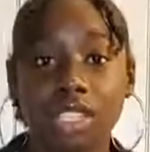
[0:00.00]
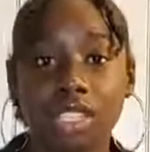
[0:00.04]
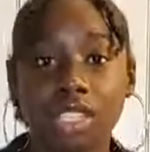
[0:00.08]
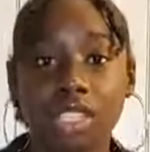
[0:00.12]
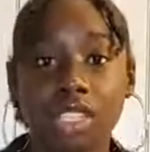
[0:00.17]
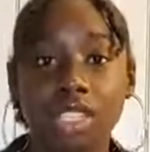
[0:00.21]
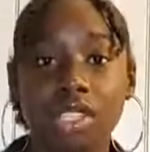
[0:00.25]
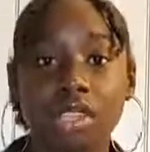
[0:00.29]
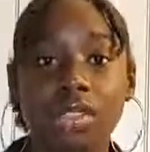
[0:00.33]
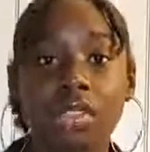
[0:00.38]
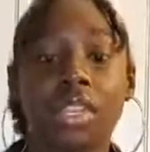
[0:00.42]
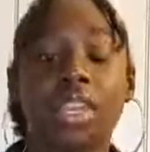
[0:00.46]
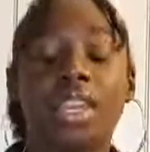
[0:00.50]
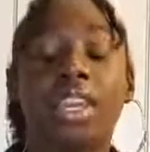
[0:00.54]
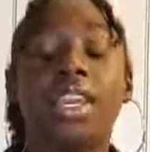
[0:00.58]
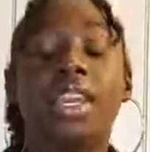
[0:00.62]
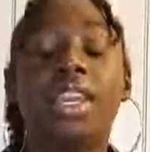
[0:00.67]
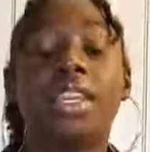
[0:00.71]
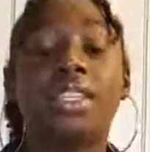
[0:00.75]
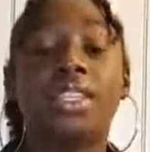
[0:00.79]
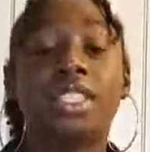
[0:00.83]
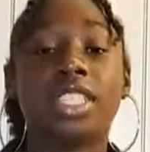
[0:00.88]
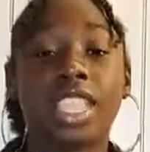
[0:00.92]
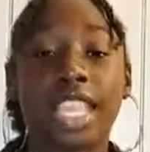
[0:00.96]
to you,
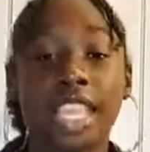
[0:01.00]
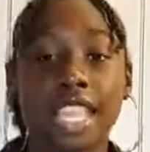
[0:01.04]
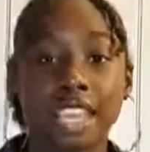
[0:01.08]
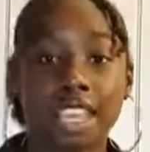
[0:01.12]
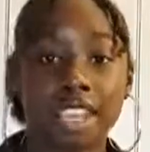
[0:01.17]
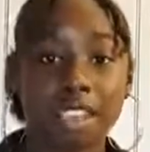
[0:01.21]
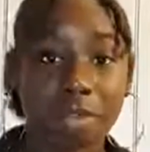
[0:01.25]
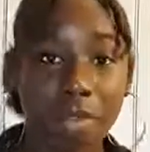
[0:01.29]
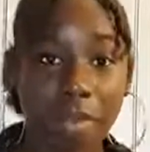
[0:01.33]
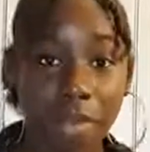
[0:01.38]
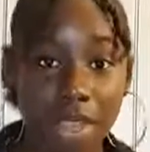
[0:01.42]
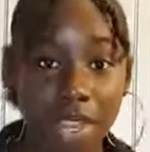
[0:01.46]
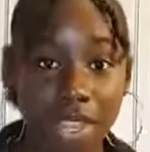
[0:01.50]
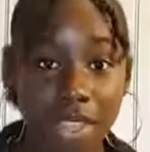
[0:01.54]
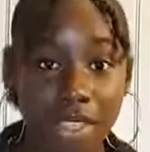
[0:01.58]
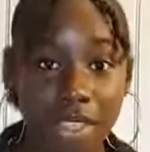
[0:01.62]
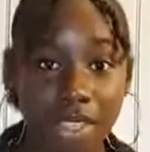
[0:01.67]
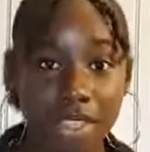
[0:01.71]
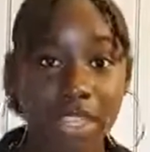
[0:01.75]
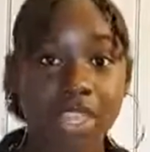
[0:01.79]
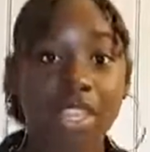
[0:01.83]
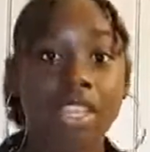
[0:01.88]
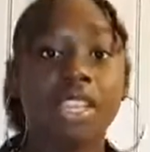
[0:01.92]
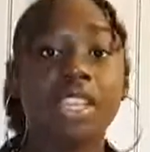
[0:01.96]
take a
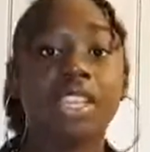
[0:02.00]
breather,